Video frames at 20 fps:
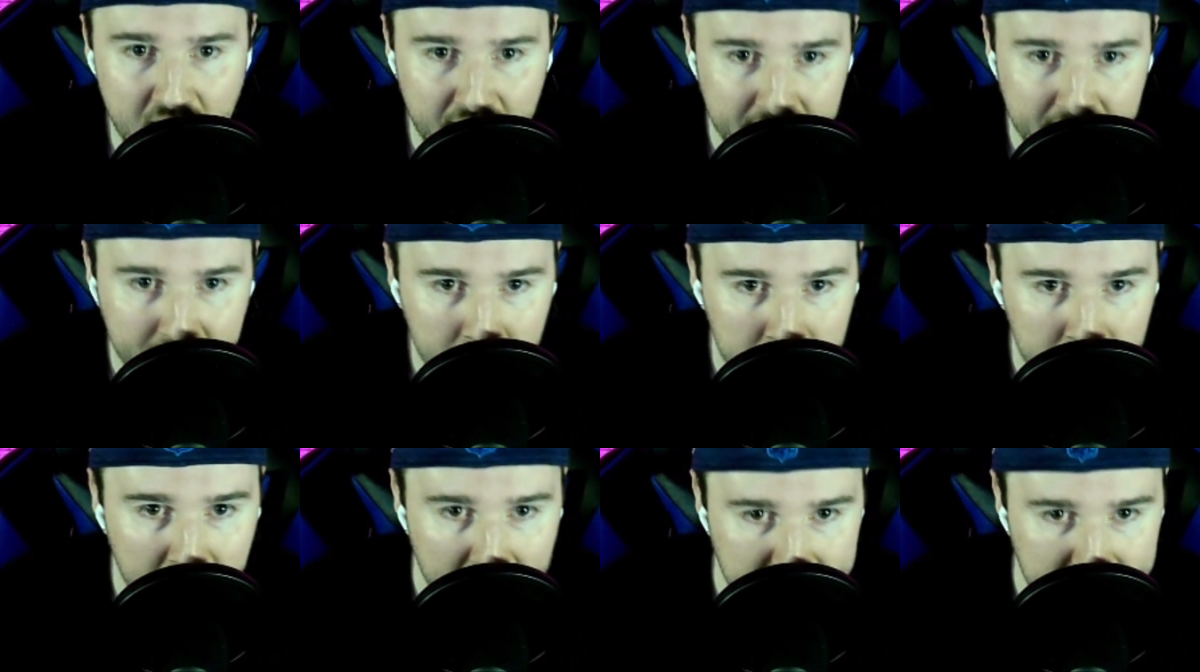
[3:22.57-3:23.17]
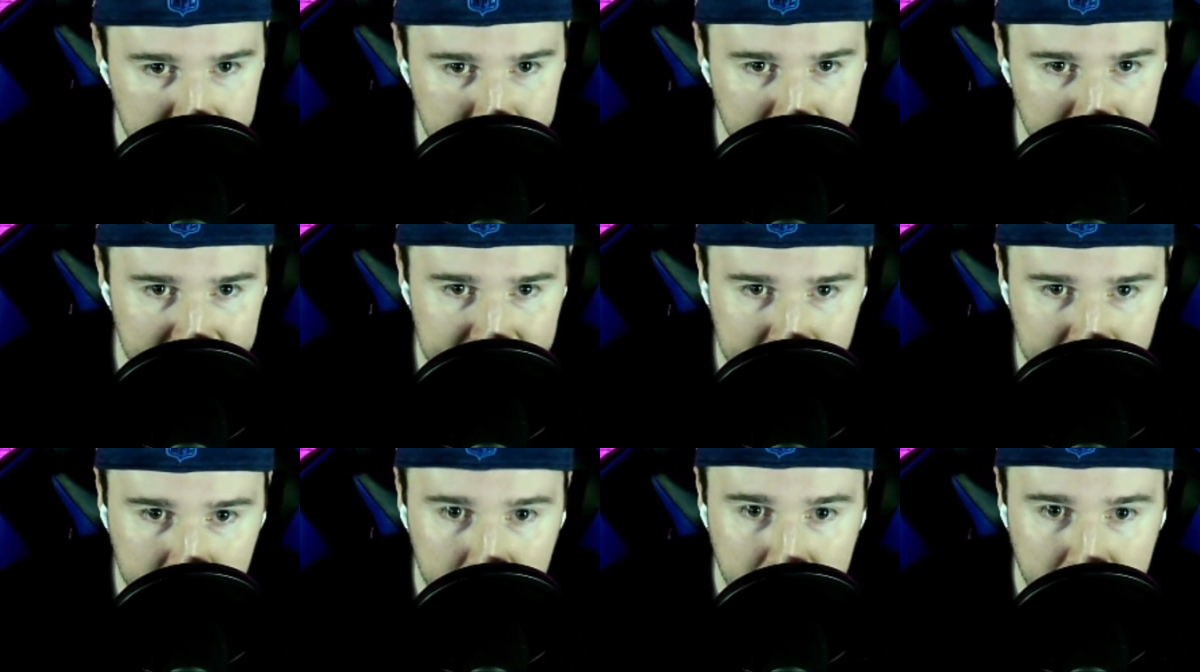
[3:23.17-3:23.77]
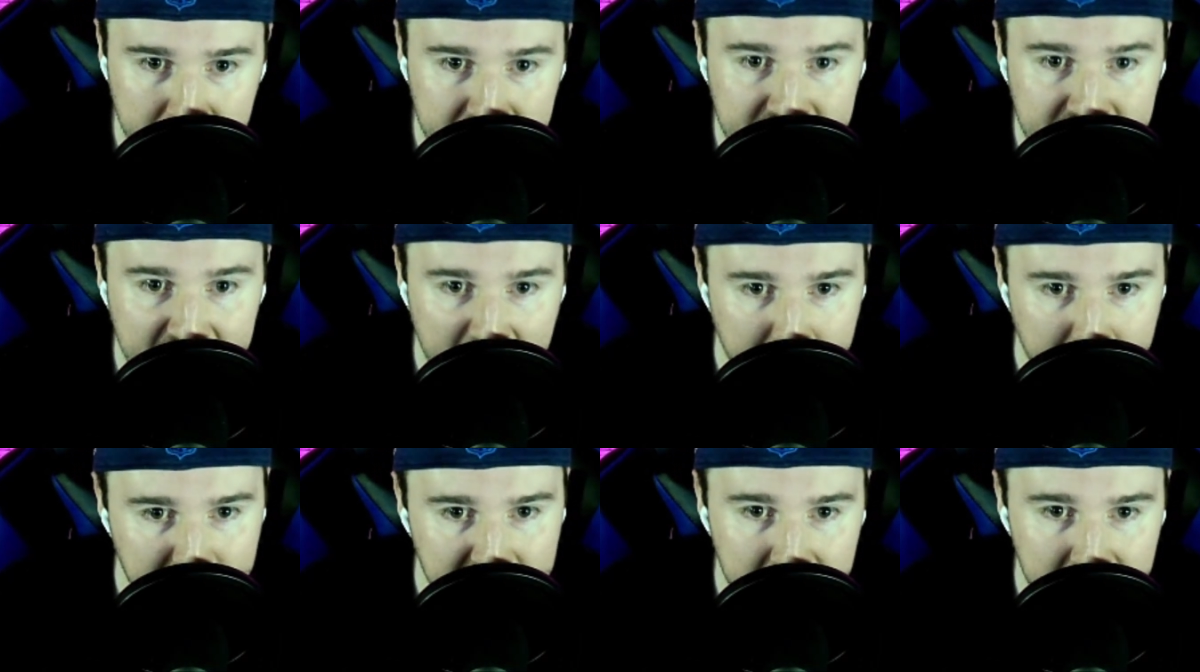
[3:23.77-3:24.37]
Their line's basically the
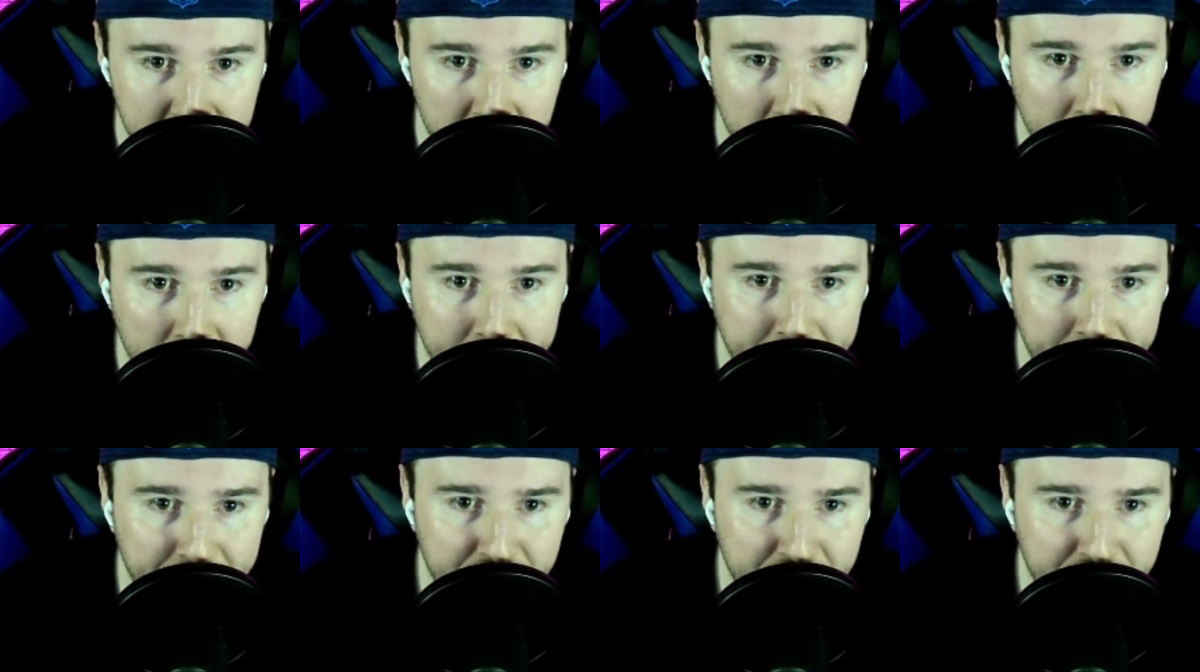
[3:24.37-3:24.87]
same here.